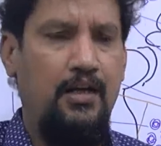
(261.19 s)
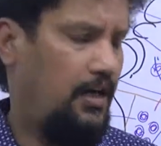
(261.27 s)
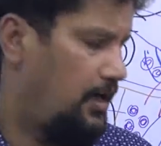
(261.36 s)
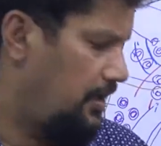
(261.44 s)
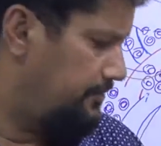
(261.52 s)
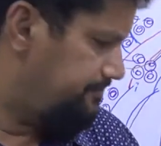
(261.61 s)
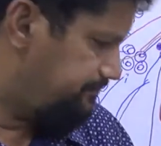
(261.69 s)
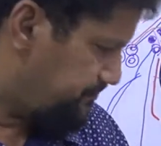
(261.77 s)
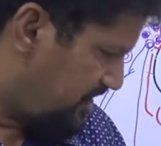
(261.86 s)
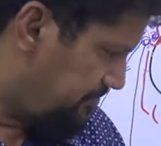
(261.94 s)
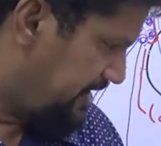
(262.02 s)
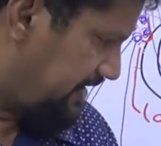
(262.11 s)

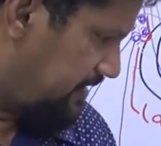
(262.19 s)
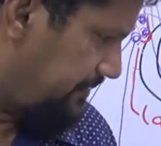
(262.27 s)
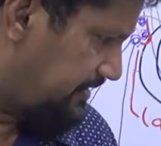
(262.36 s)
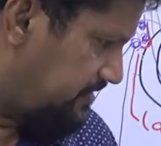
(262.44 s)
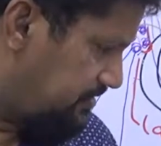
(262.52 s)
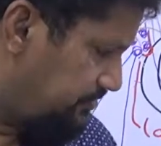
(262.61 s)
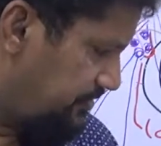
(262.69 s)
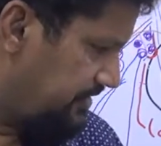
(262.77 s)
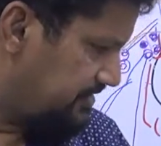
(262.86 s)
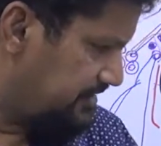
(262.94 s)
In brachial plexus we will